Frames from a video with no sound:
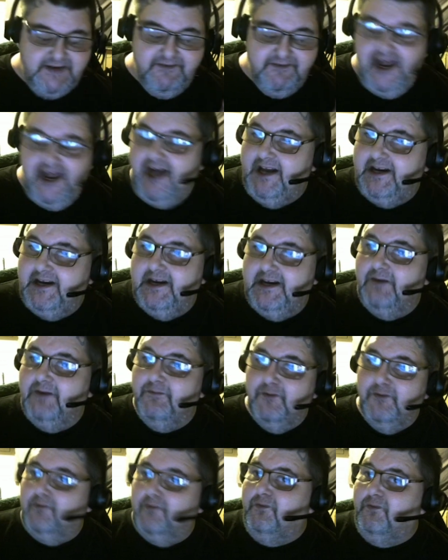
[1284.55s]
If you had it
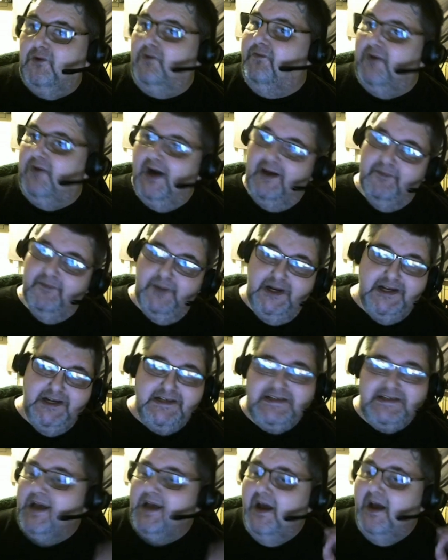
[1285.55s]
in for the full 5
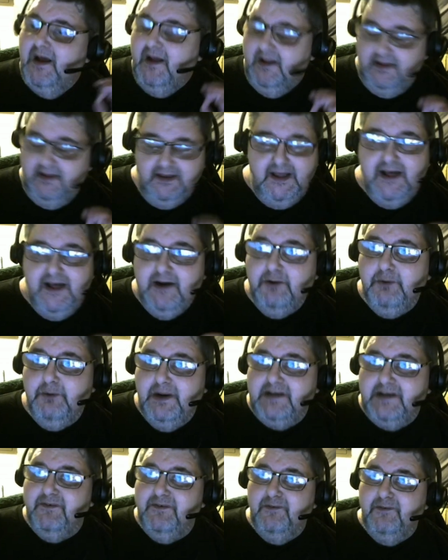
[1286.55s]
minutes, let it
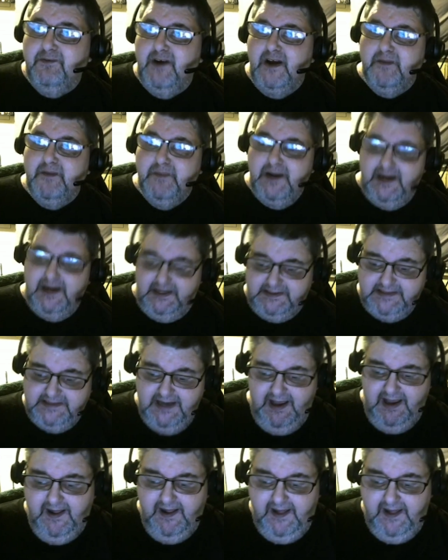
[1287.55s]
rest for 5 minutes.